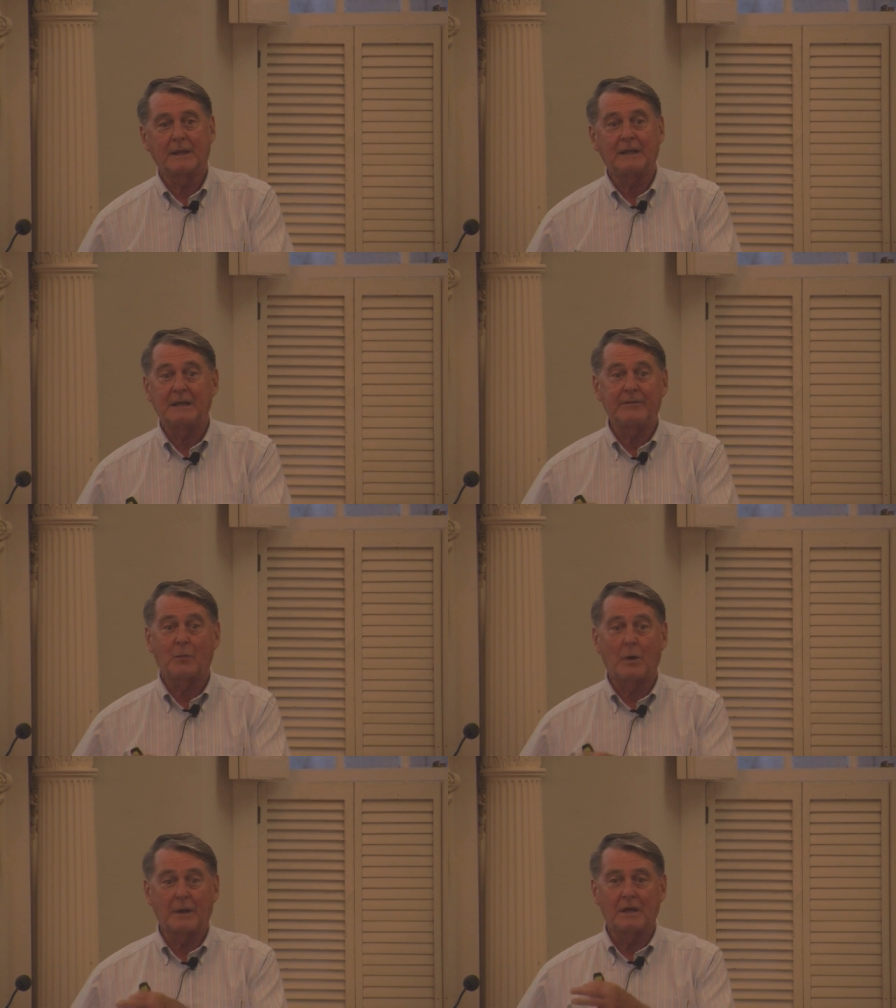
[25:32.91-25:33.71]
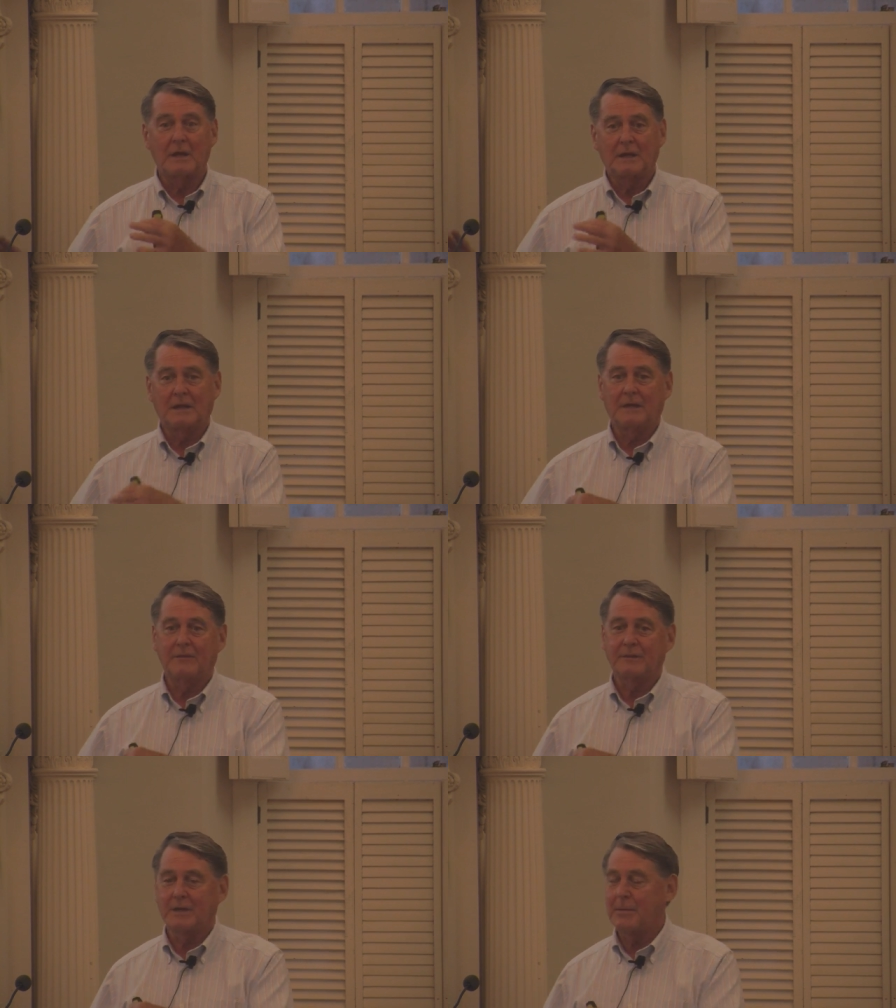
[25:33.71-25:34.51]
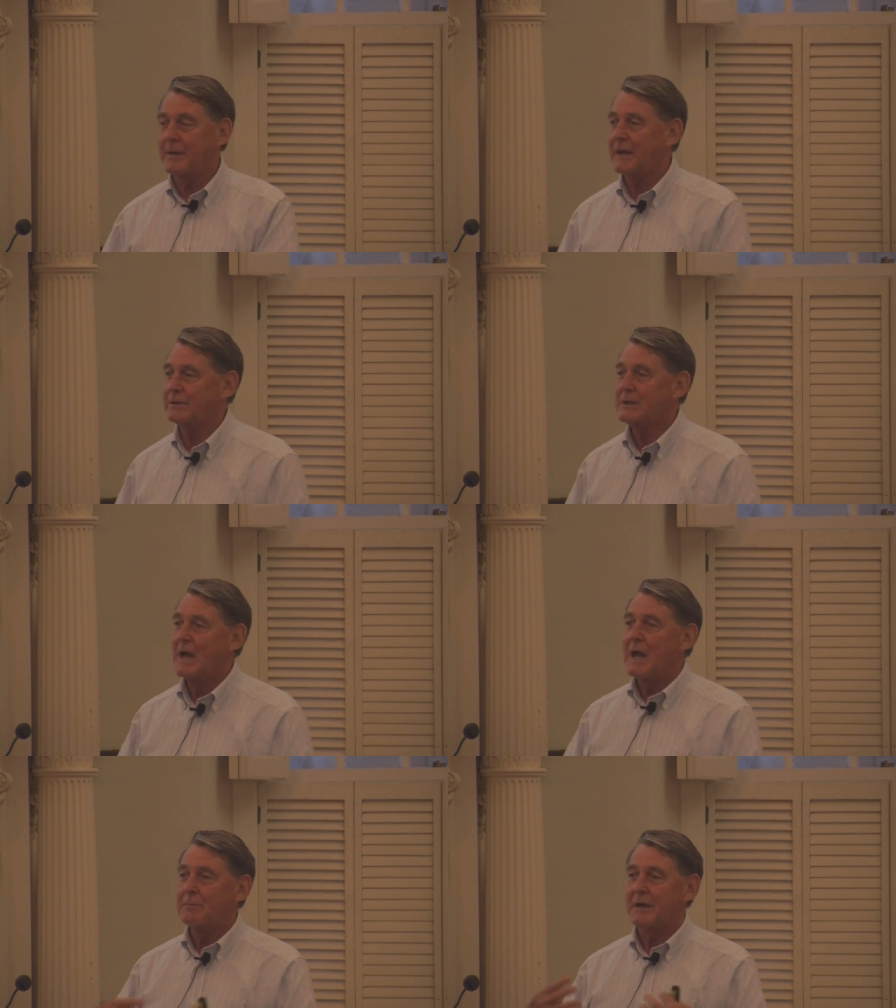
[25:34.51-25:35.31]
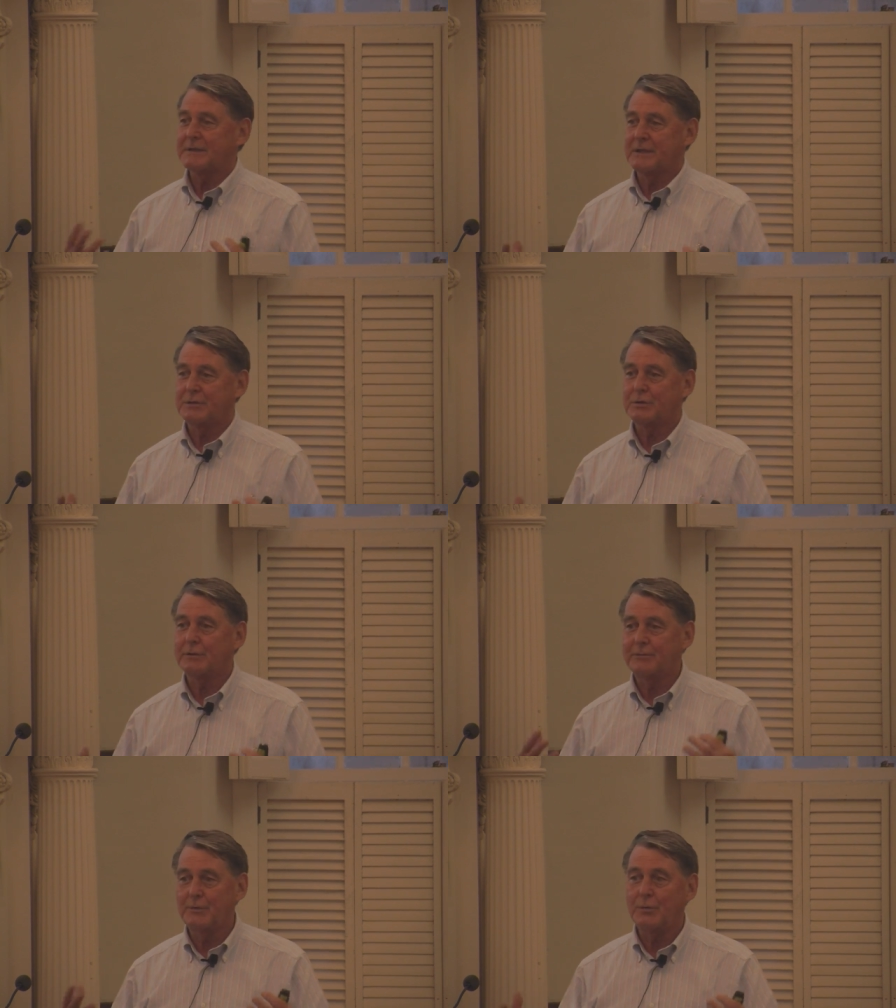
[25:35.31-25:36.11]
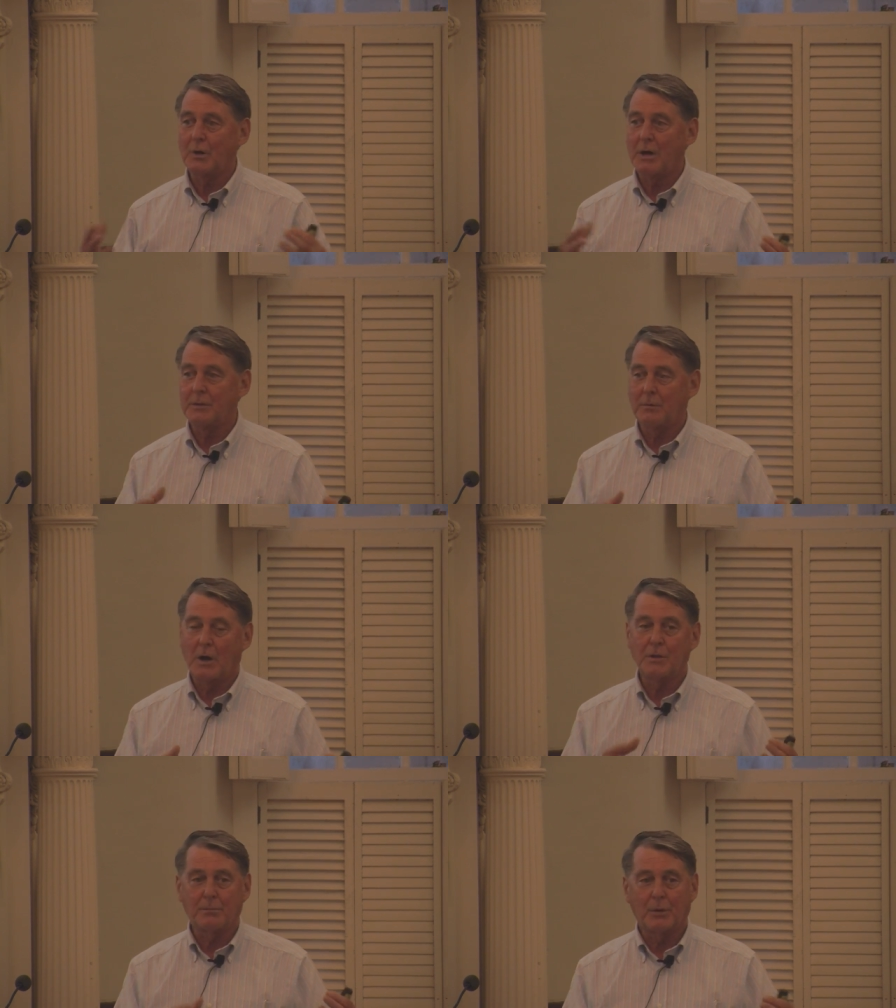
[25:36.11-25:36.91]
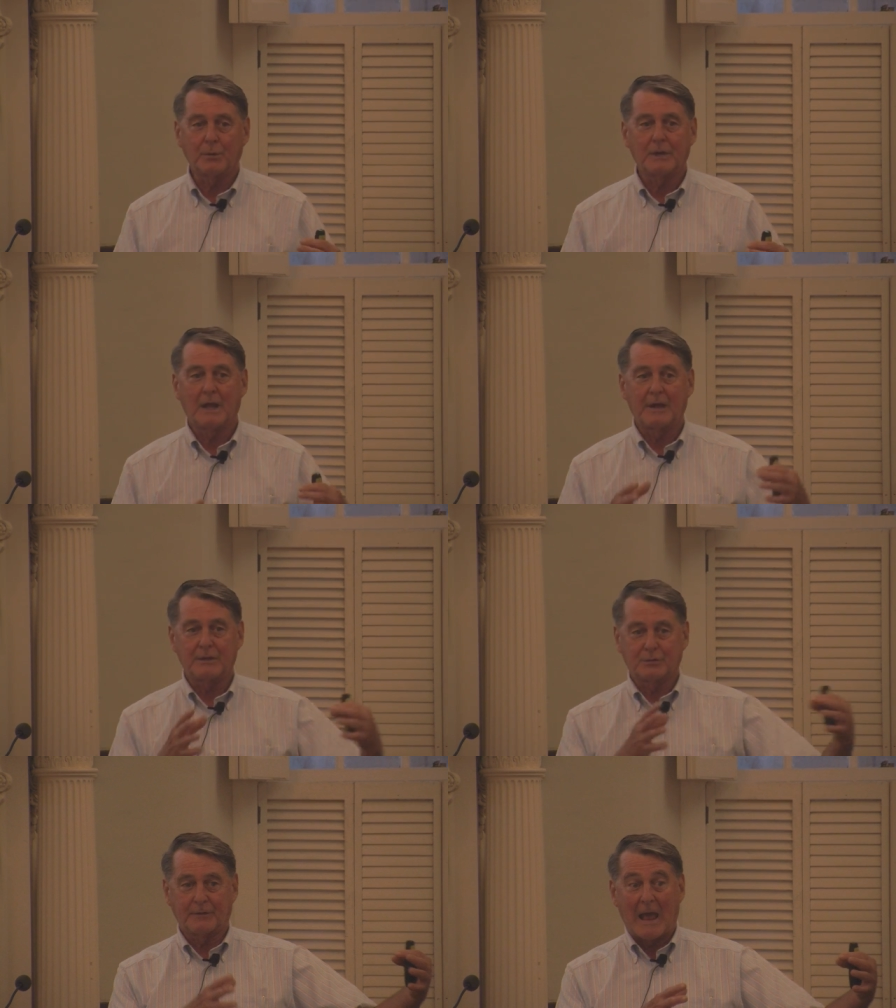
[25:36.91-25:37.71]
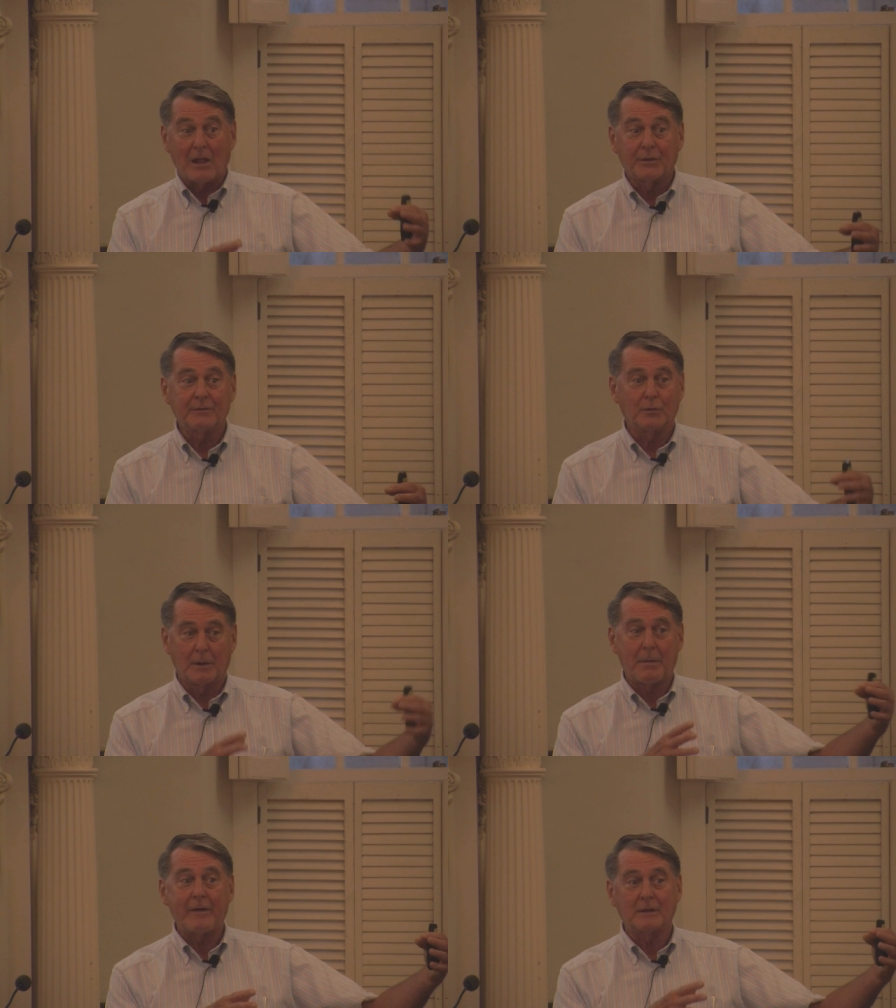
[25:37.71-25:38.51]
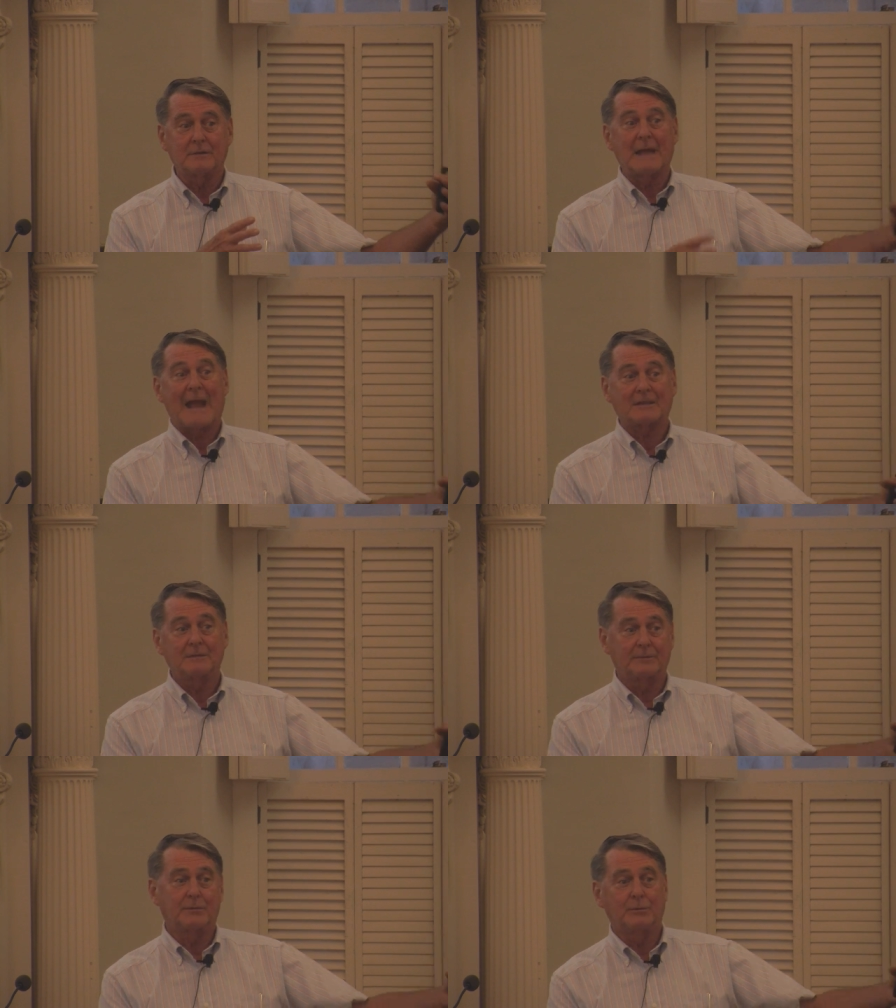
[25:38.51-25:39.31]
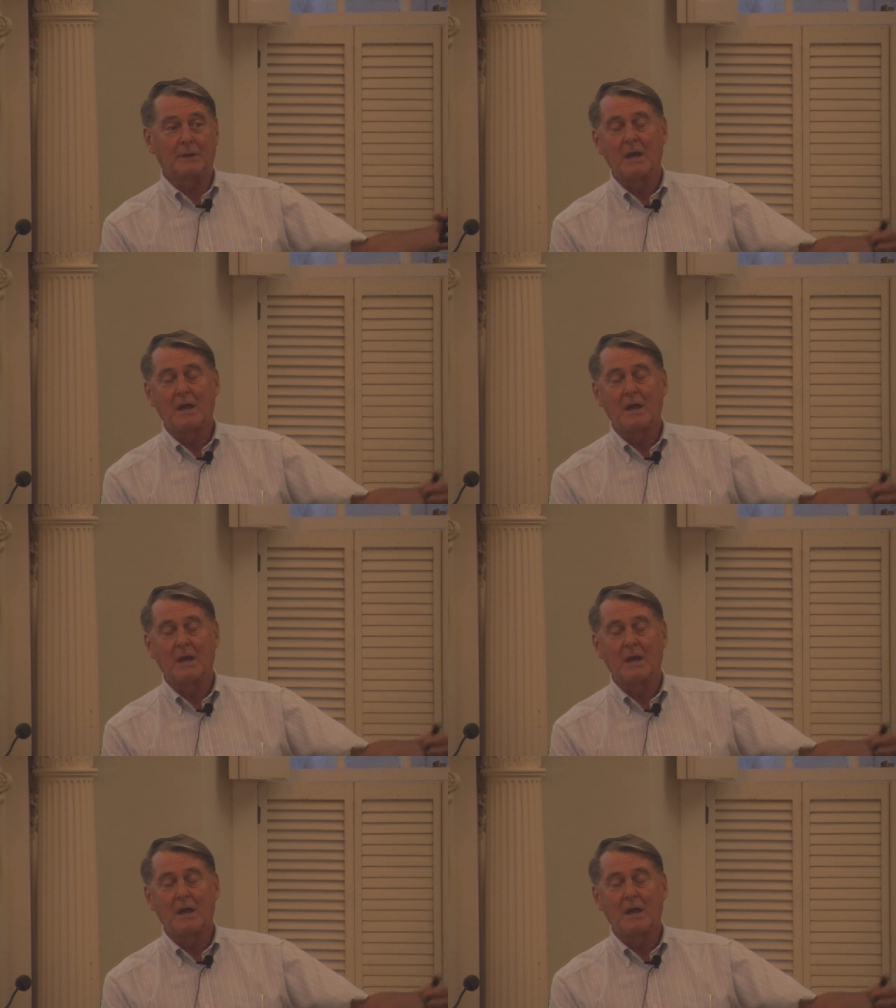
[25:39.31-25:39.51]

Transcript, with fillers: They didn't even want to give it to anybody else because they served food on the, on the boat and they served healthy food. Apparently it was excellent food.